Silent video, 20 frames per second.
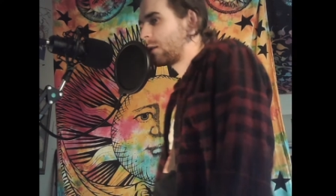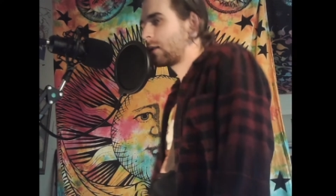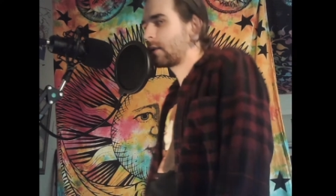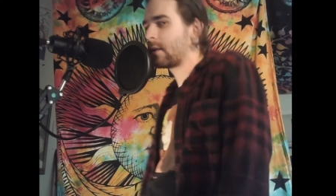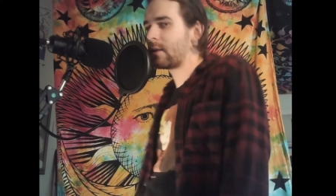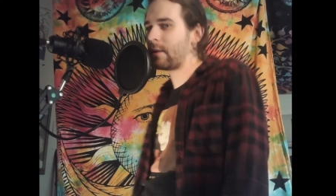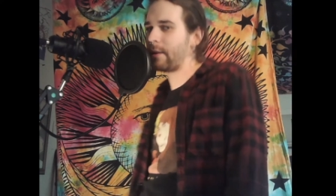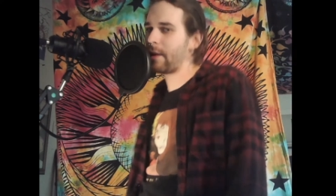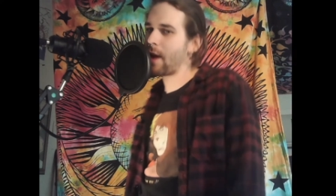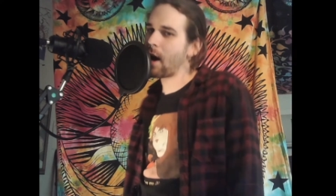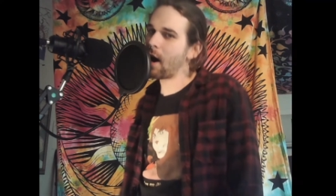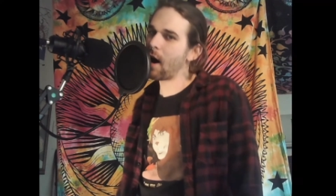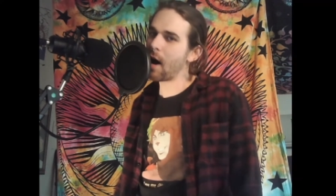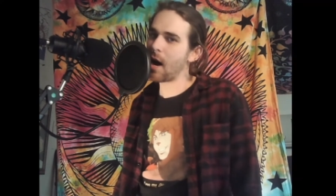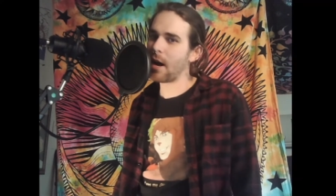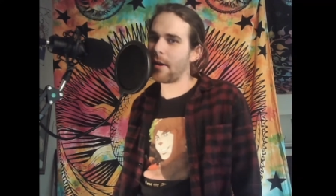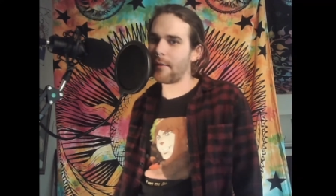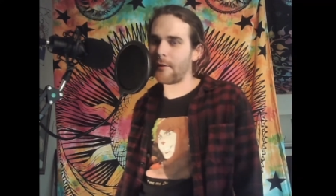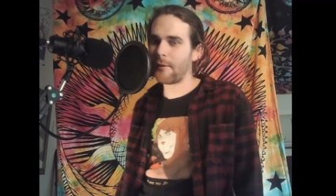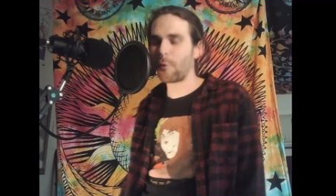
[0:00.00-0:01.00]

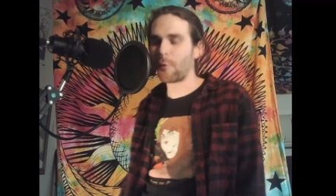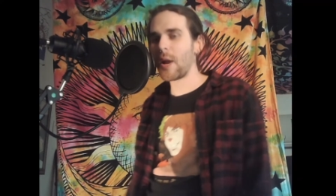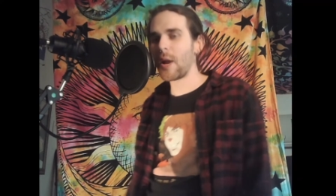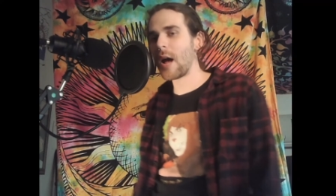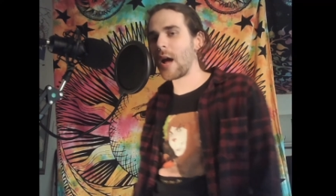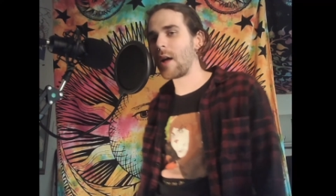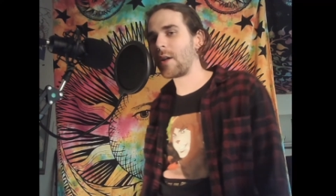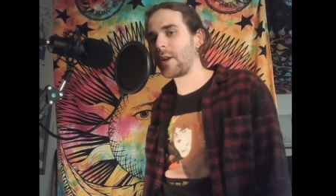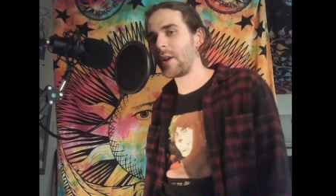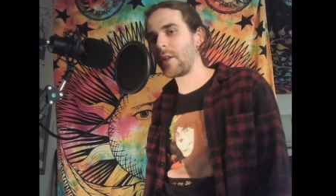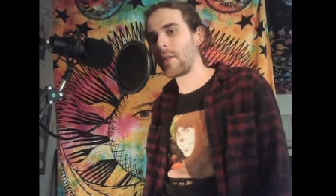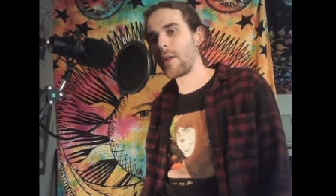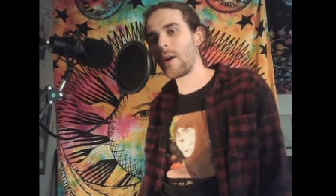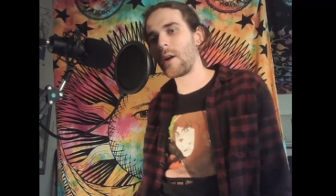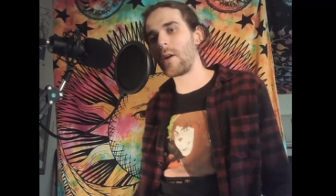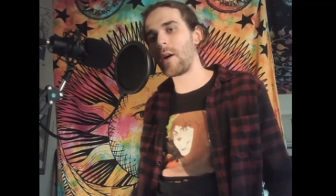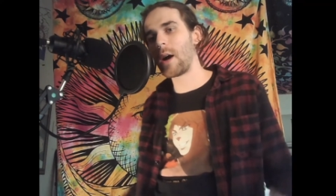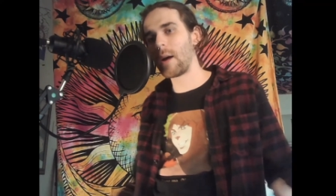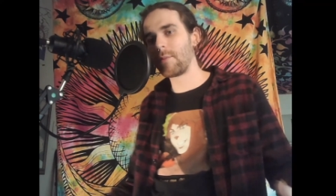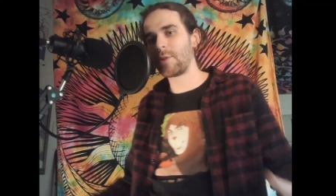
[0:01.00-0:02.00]
Nah, in reality
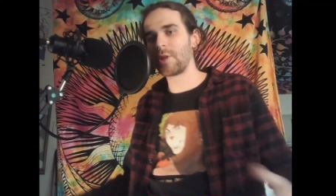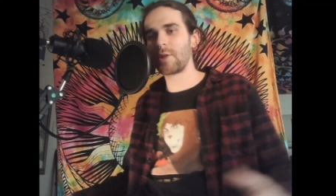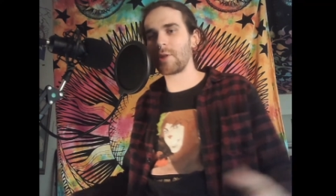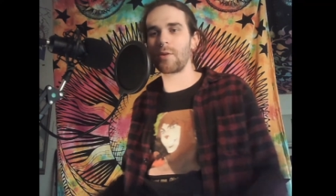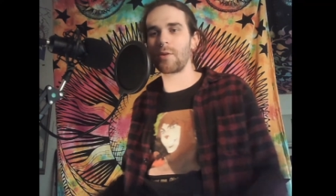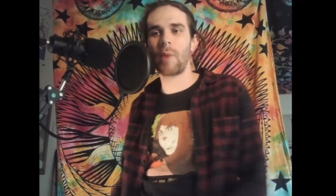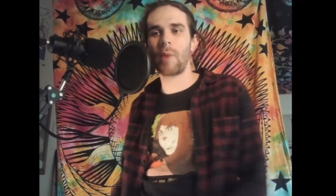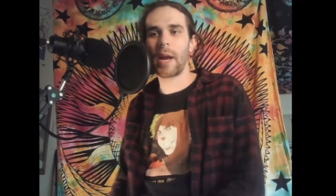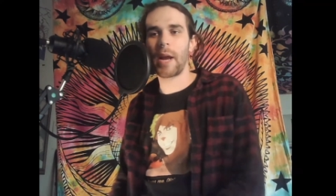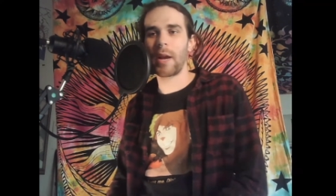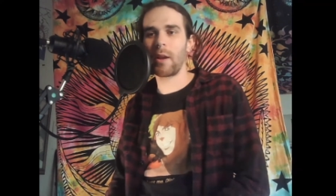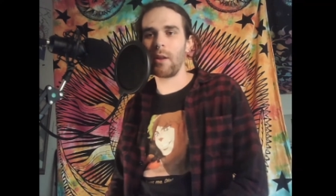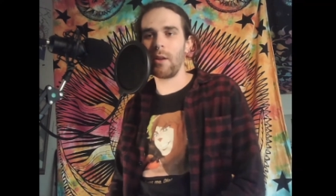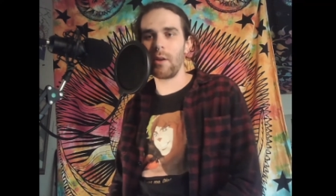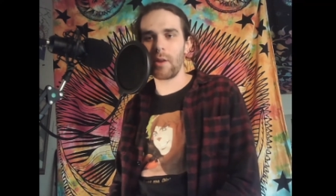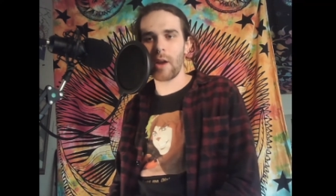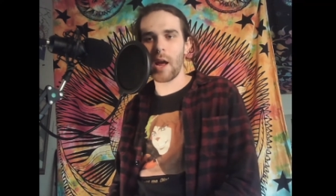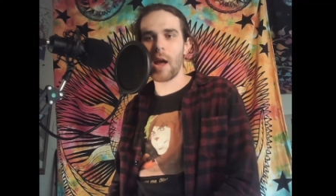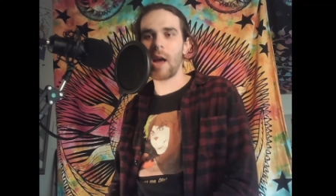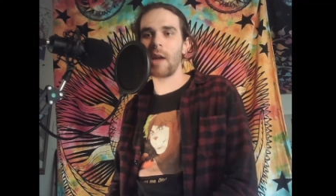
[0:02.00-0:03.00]
though, I'm just a regular
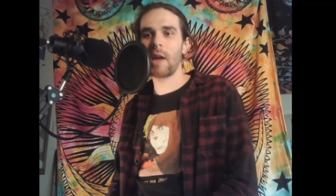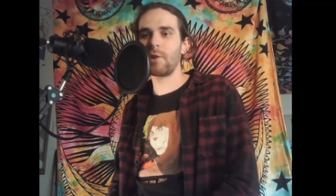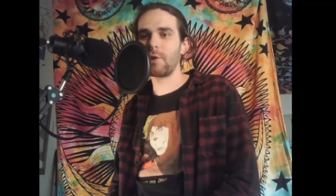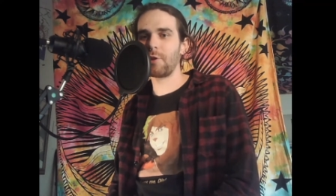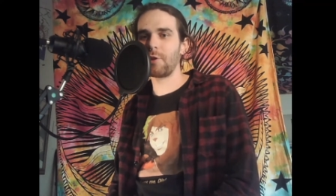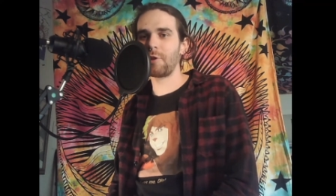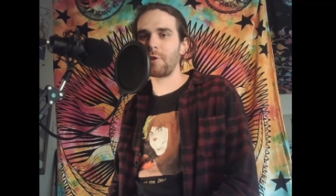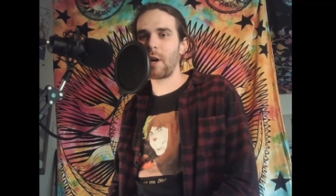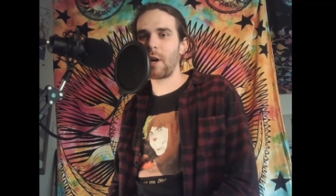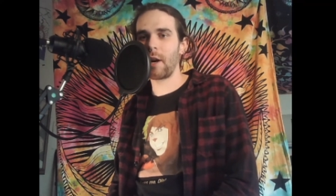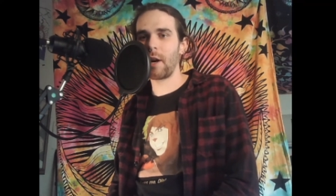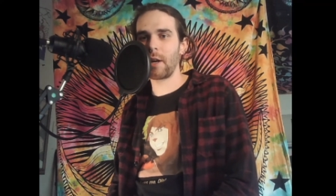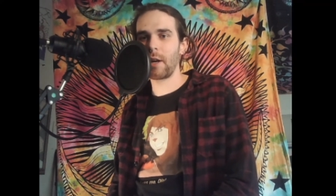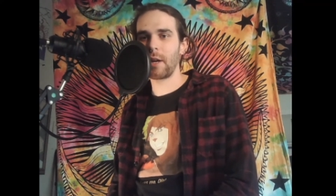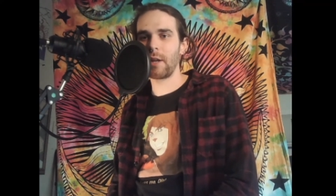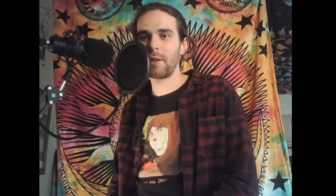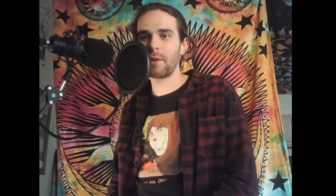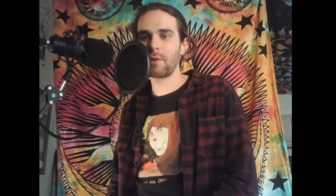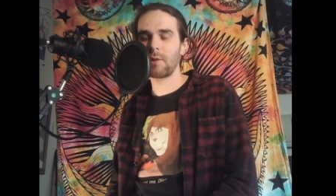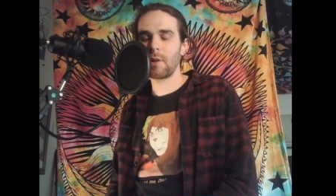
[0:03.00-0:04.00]
guy just sharing
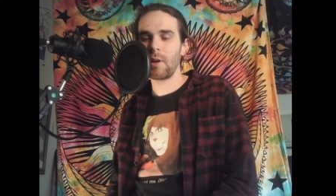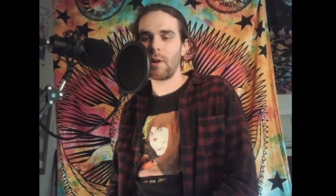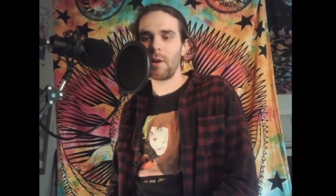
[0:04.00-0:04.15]
his